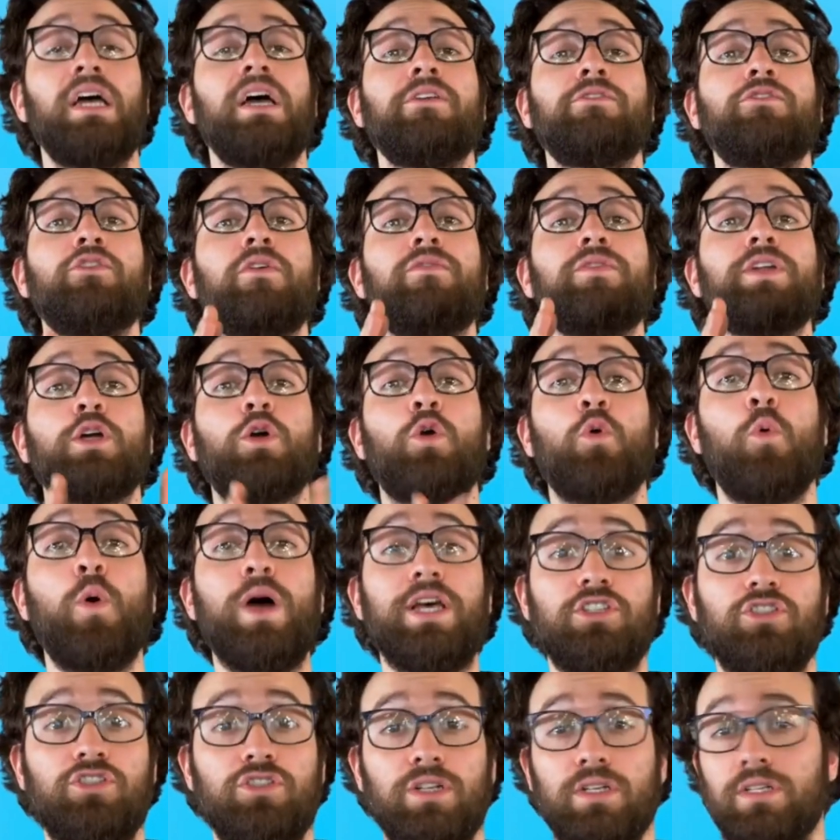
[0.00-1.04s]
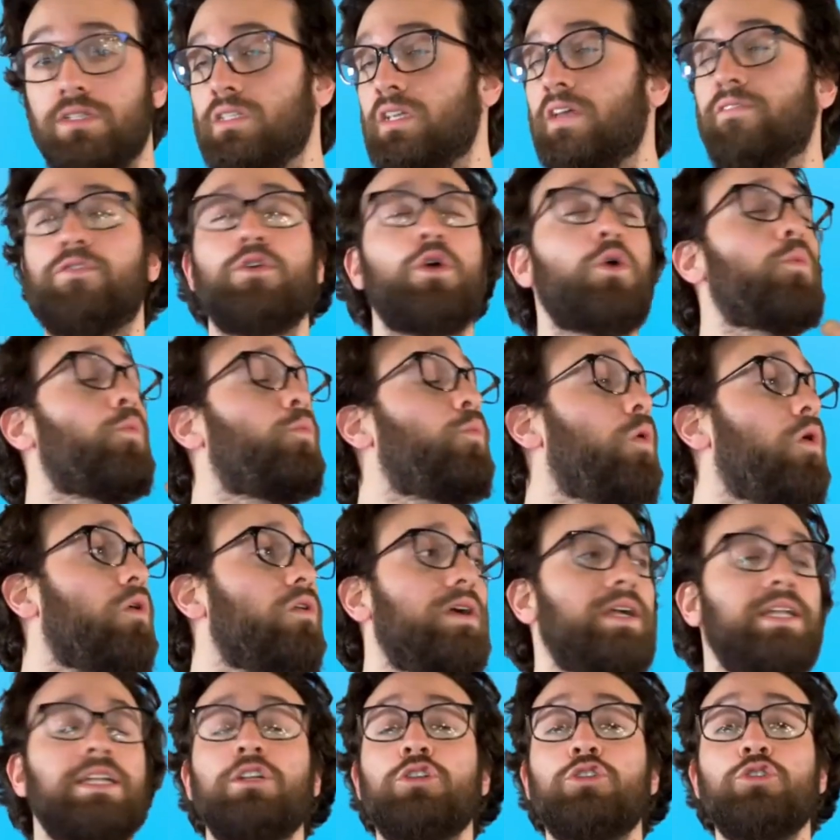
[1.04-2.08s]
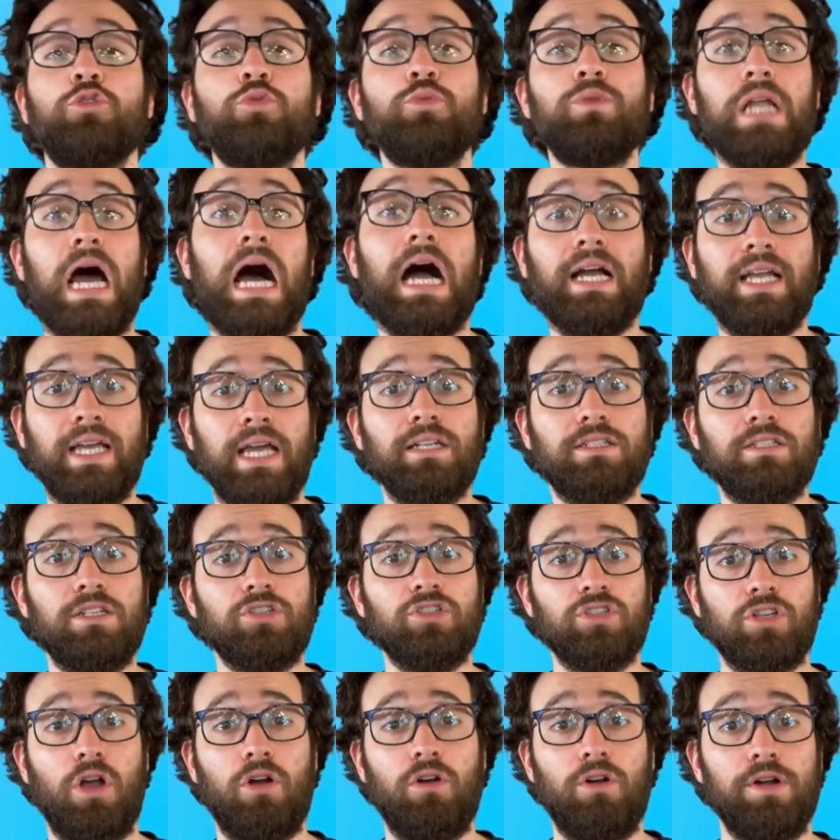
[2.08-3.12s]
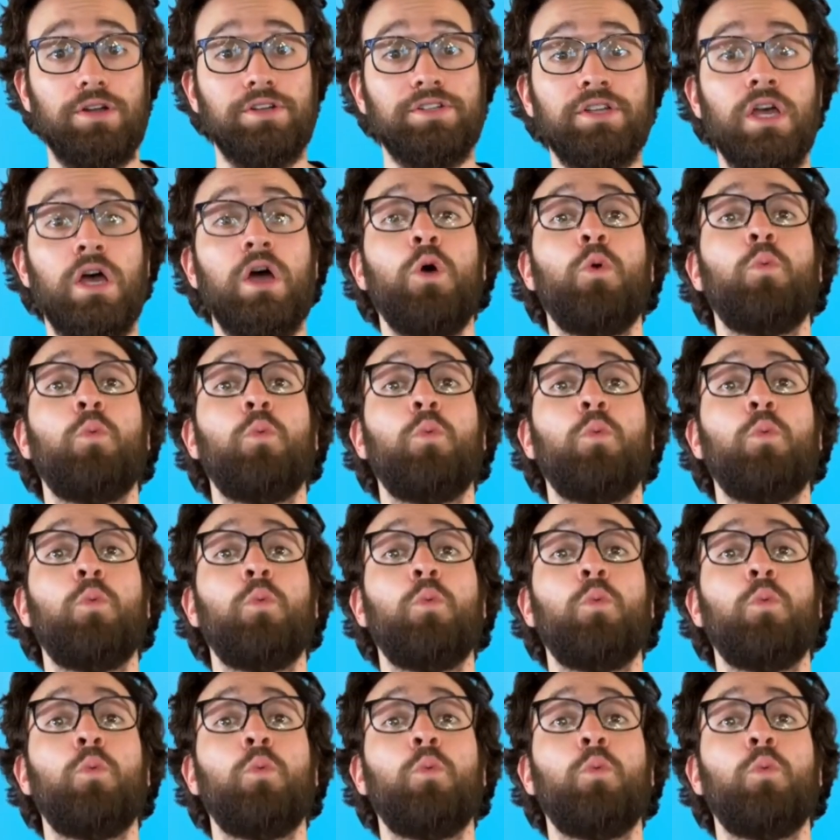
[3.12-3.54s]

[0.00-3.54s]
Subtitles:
If you have any questions, if you're worried, do not get discouraged.